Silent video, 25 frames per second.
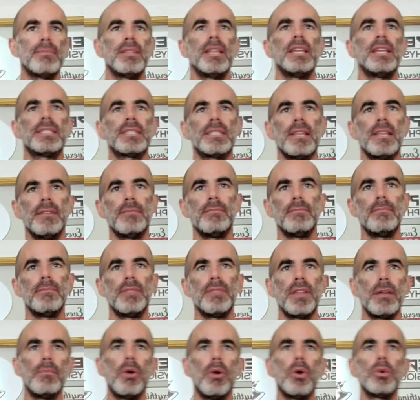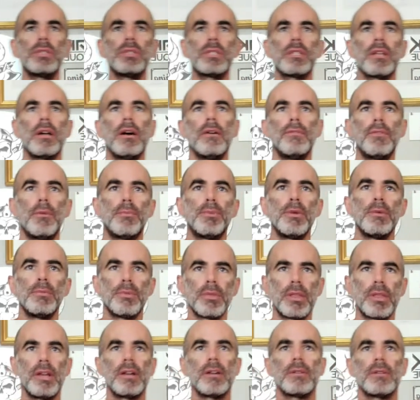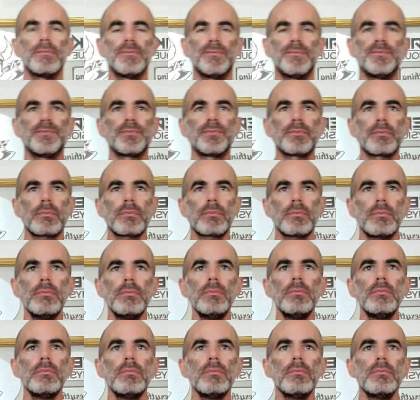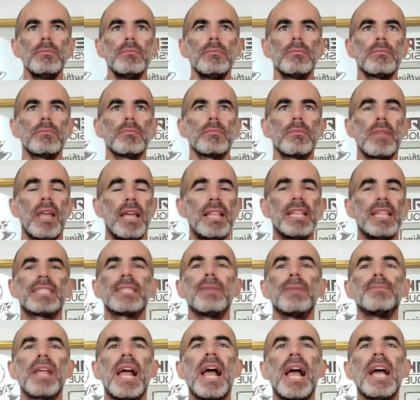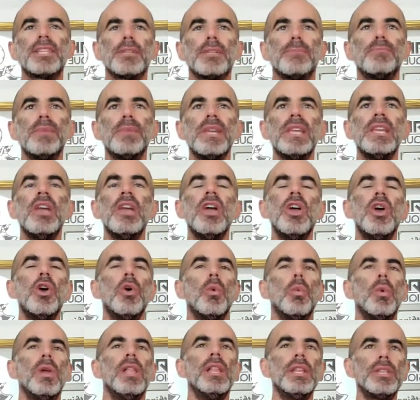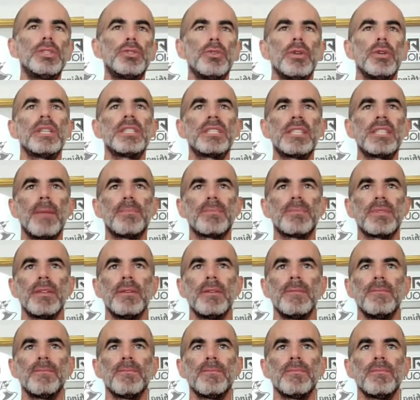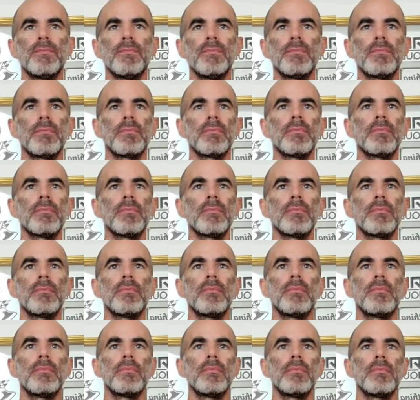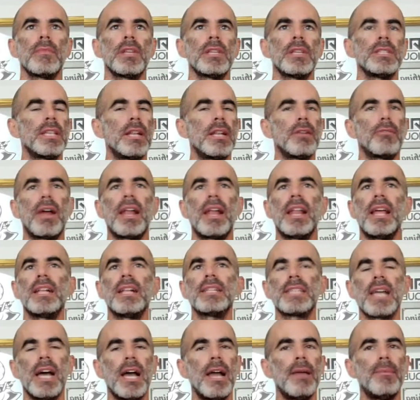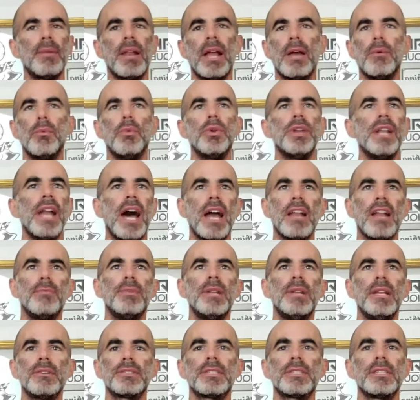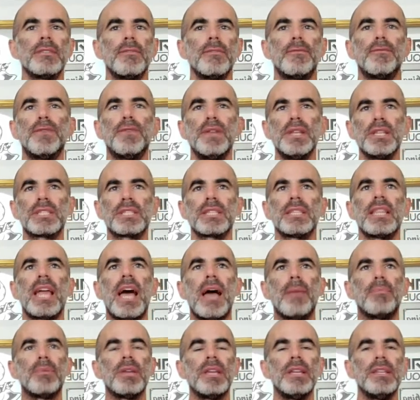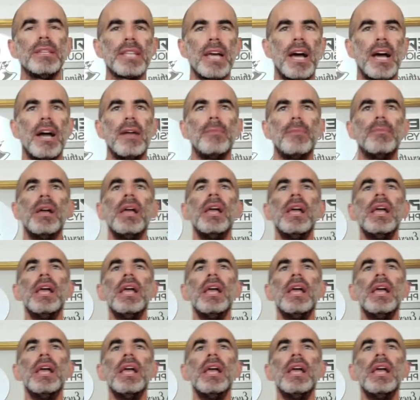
less than, than most of the people there. And that's something I had to be willing to accept. Because then I ran out of time and I would not have been able to finish the lap in time.